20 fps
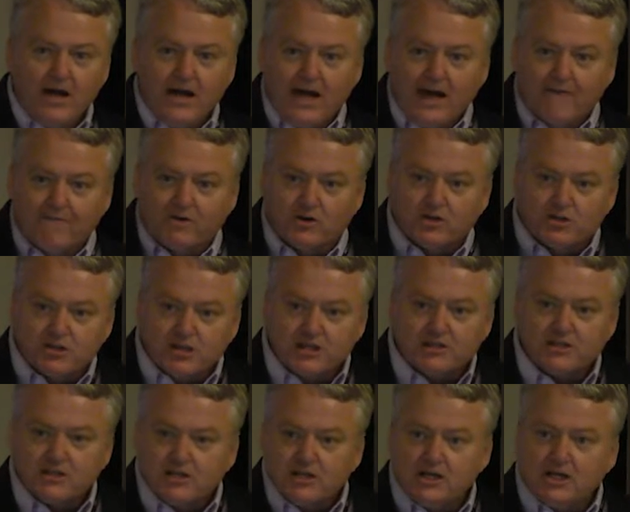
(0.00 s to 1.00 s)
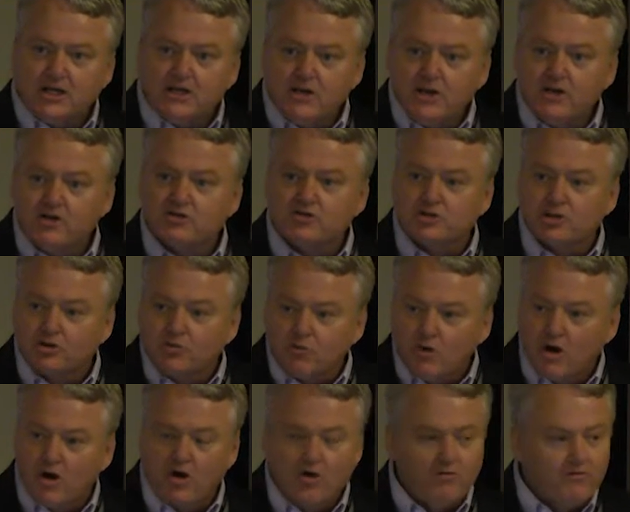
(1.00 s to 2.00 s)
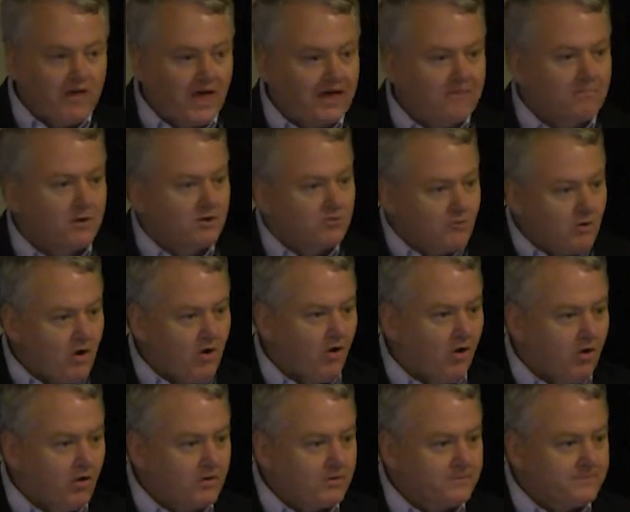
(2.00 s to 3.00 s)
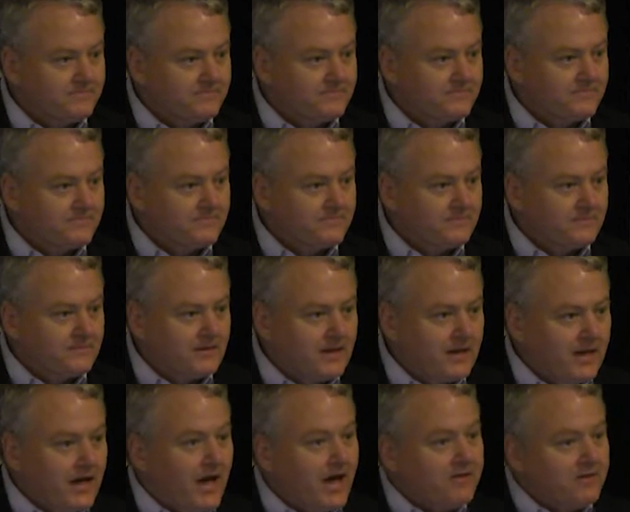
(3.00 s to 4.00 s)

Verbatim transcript: and for 16 years in a row, they've been wrong. And